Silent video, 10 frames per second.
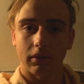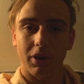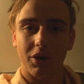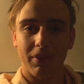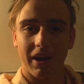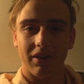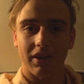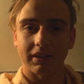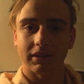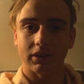Welcome back,
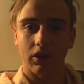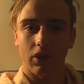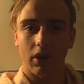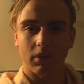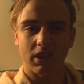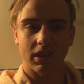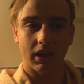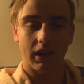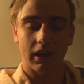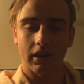guys. So I'm just
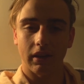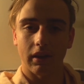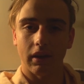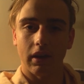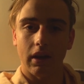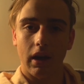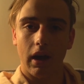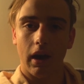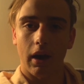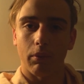sitting here
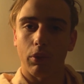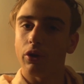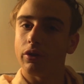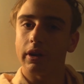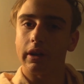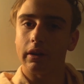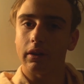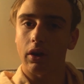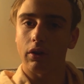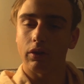pondering
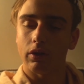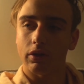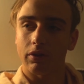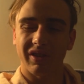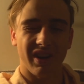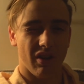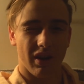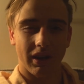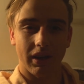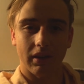over some video
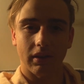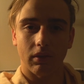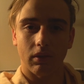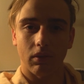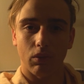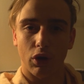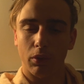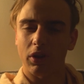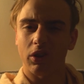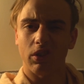ideas and what I'm
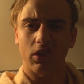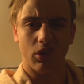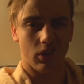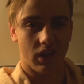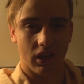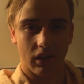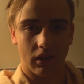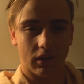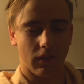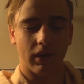going to do in the new year,
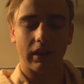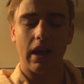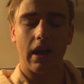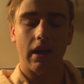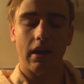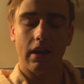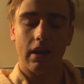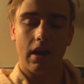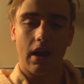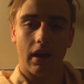stuff like that.
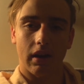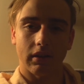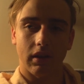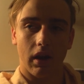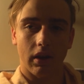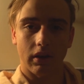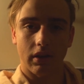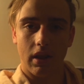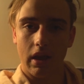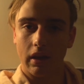And I decided
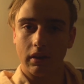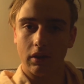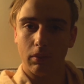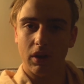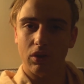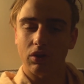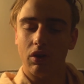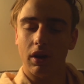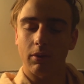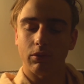that it'd be a good
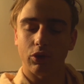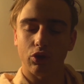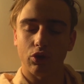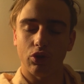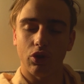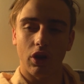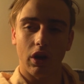time to